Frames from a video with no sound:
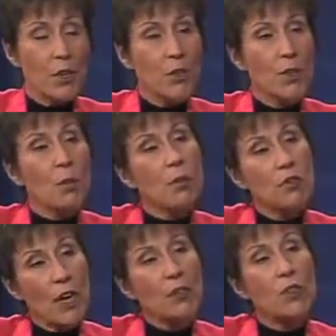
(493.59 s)
So
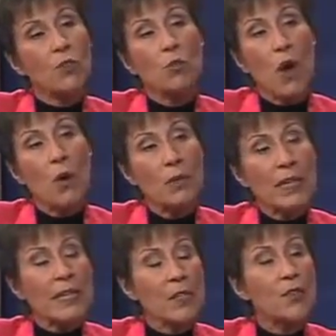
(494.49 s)

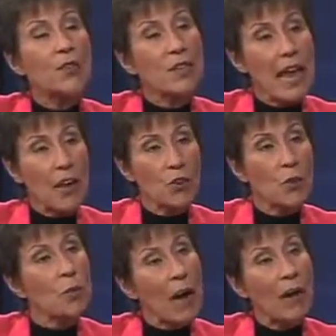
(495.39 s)
progesterone is the
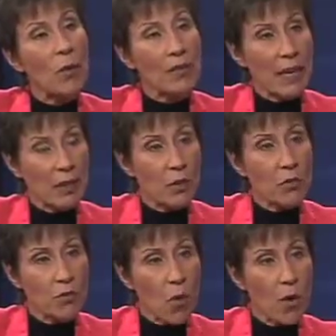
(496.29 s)
natural
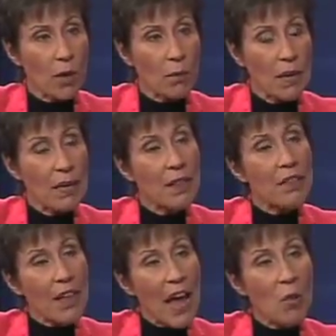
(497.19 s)
bioidentical form.
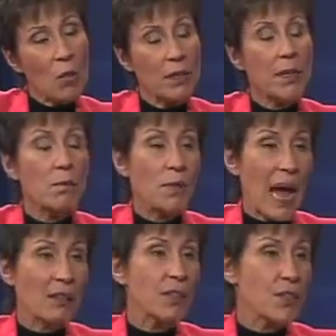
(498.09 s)
That one
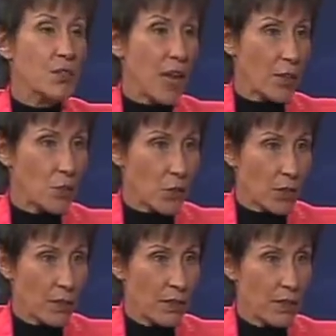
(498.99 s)
balances
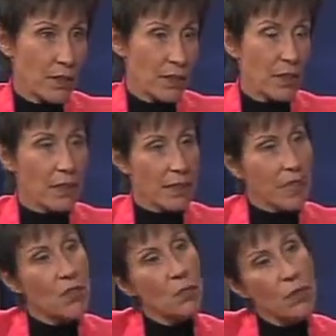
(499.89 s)
estrogen. It
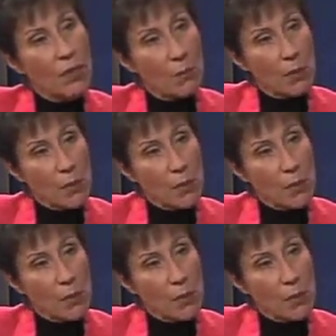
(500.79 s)
leaves the receptor